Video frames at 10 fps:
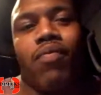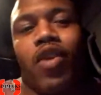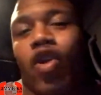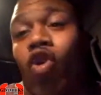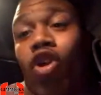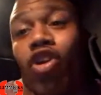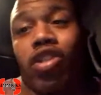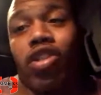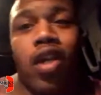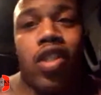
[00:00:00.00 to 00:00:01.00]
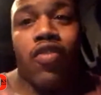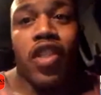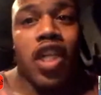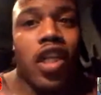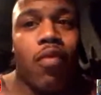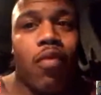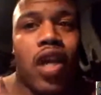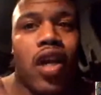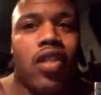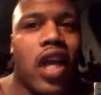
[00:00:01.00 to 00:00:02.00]
orders to Virginia
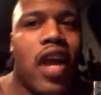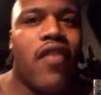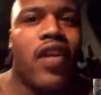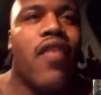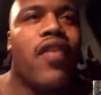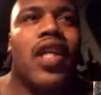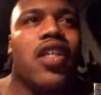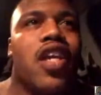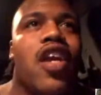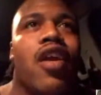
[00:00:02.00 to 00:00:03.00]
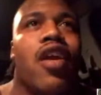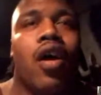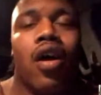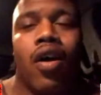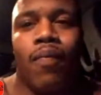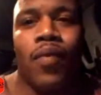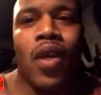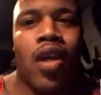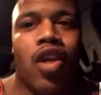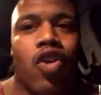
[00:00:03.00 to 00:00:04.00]
because like everything's here.
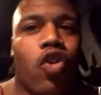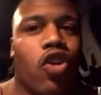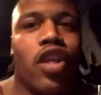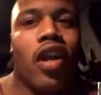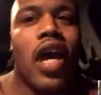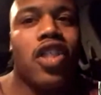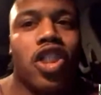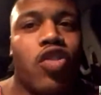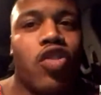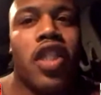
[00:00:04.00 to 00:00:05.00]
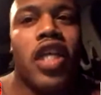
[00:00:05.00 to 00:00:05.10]
North Carolina's a straight